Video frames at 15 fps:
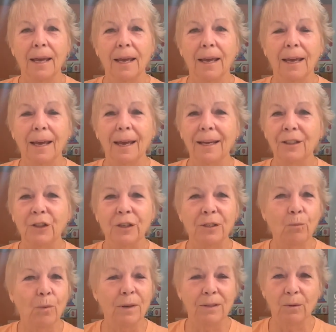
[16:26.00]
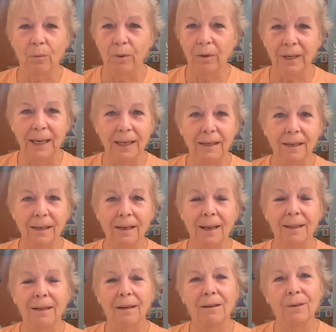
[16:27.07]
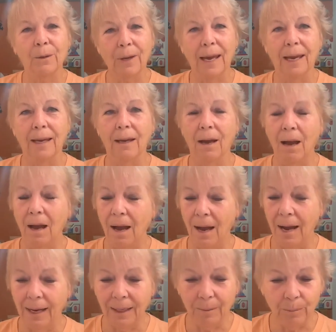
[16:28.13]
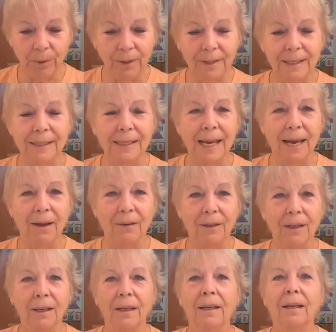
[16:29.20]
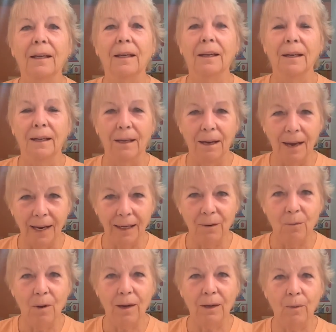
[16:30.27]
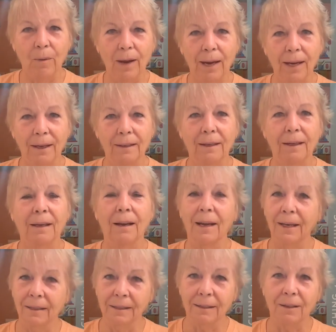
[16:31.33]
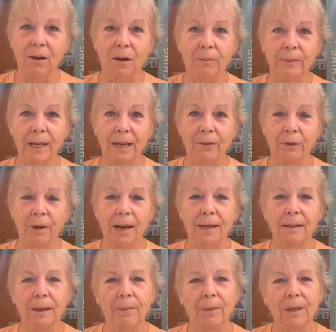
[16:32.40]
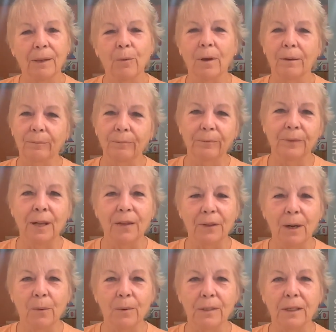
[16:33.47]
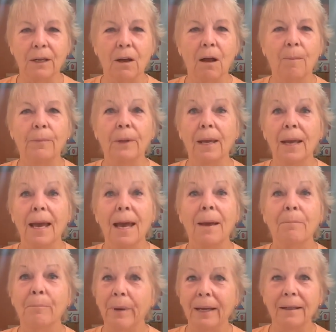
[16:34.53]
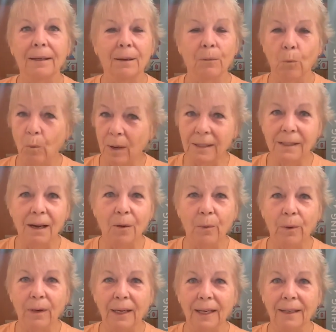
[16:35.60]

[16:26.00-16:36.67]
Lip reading: It just wasn't working. I thought, okay, I can put this down. I can walk away and I can just calm down, right? Well, not that I wasn't calm, but was not working.